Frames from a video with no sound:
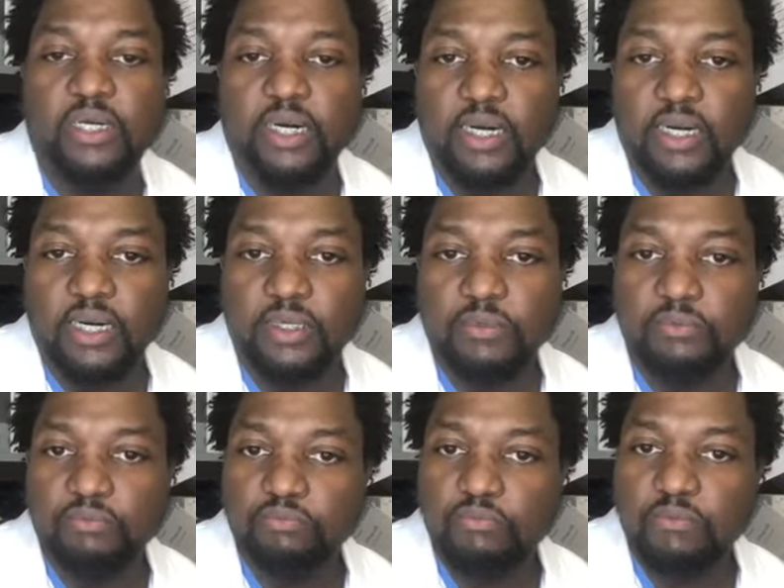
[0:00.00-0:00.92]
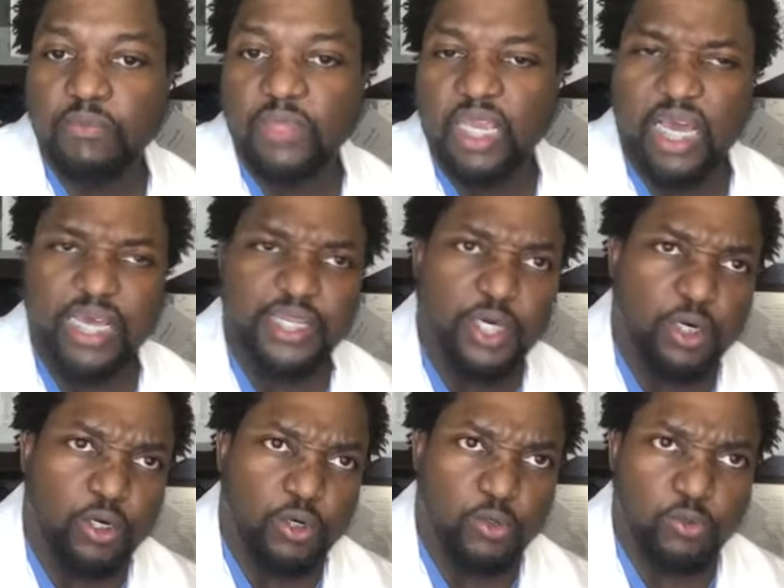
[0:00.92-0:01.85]
I
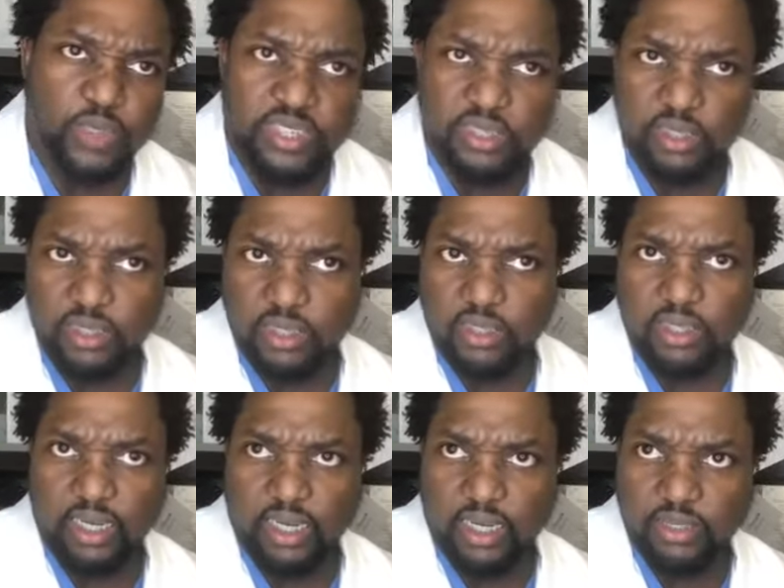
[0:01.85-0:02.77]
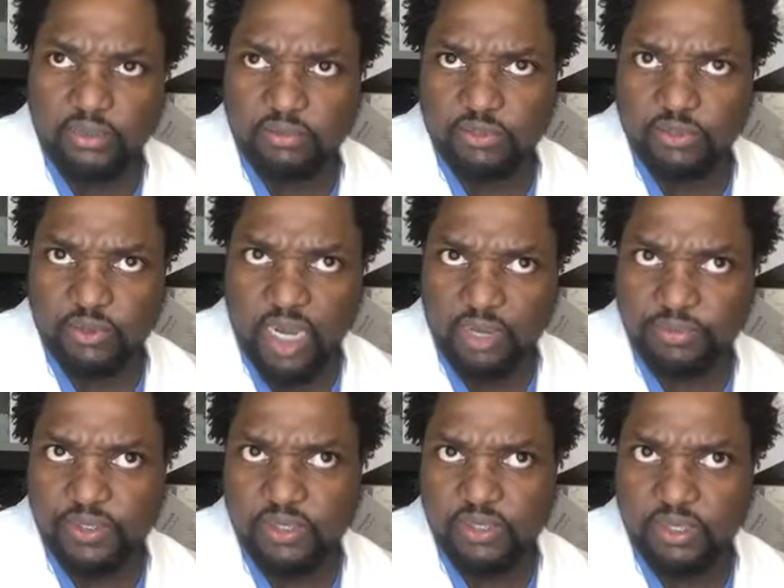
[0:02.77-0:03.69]
know recently I
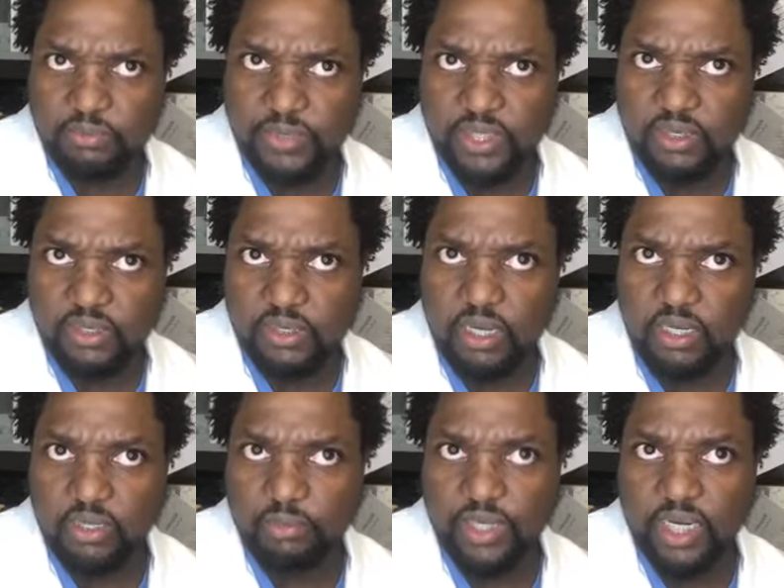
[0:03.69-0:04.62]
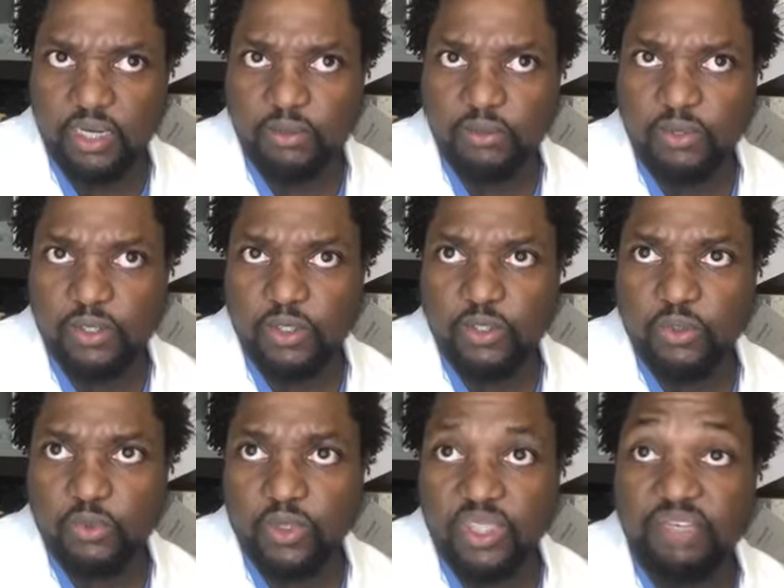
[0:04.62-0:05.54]
dropped something talking about
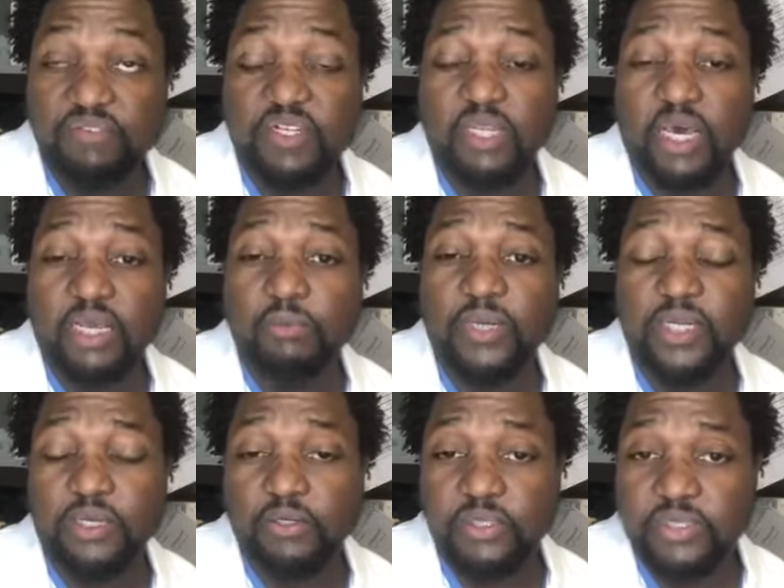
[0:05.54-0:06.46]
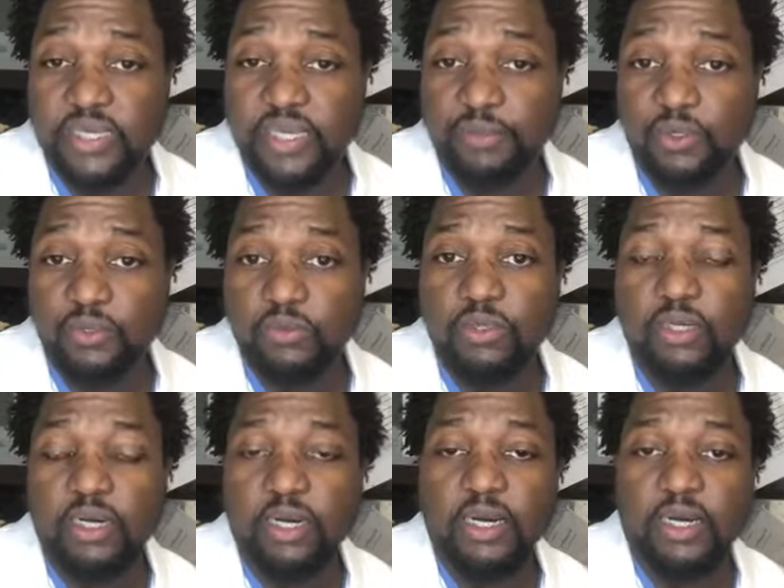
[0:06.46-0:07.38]
we're leaving a lot of money on the table.
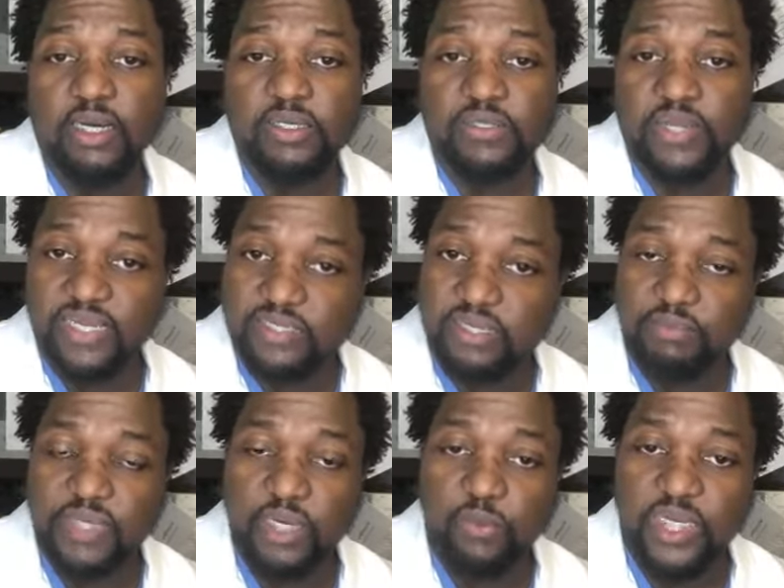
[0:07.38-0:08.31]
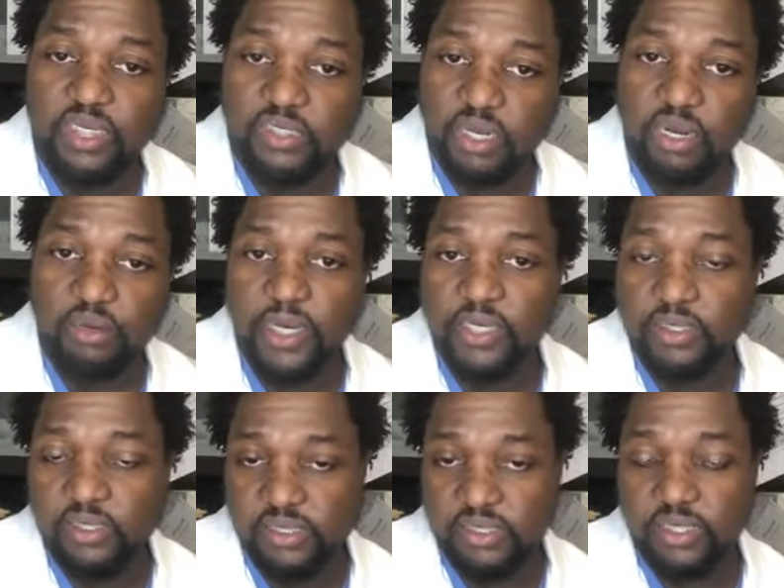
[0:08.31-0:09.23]
So that's something that we can talk about
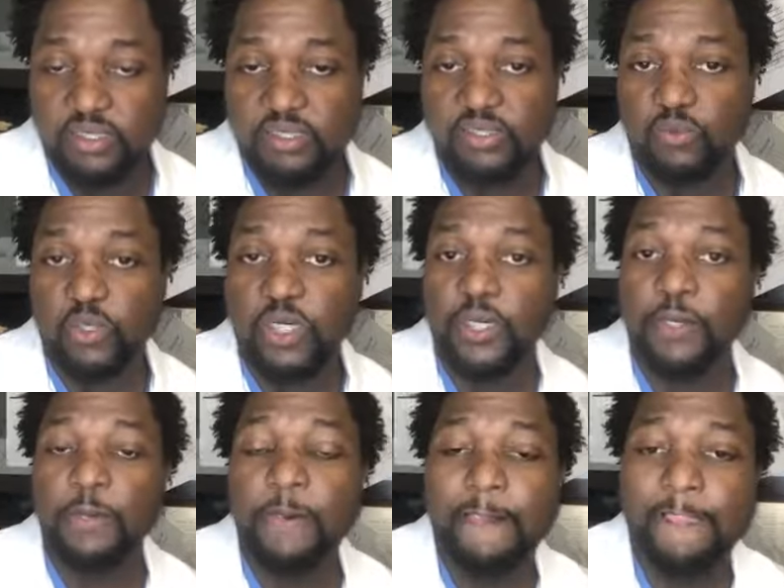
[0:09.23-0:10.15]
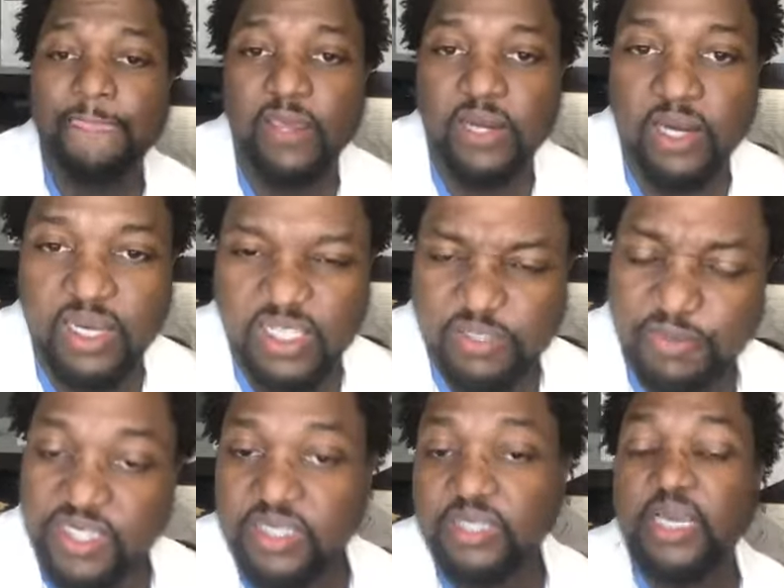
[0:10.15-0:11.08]
and discuss as well,
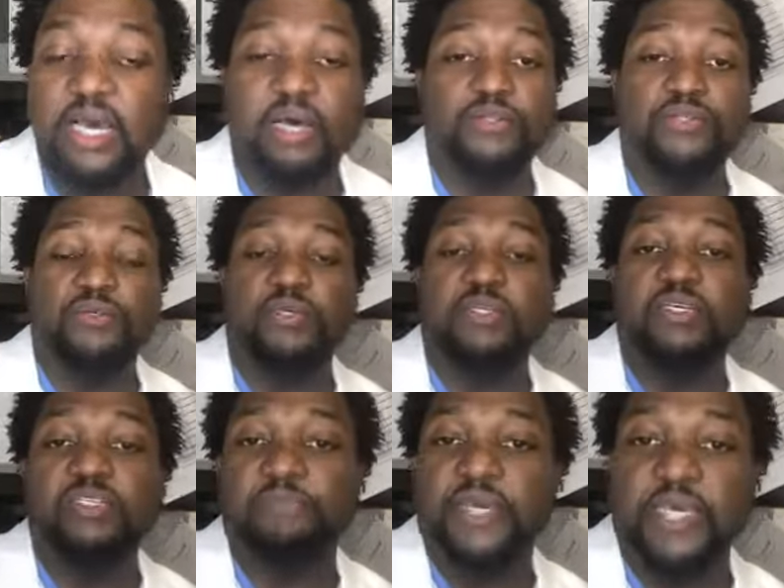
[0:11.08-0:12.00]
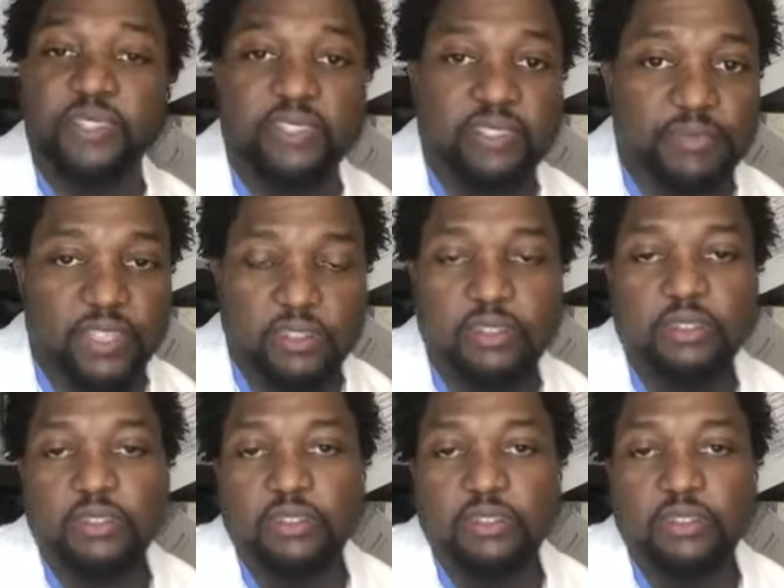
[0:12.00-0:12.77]
especially now during this pandemic.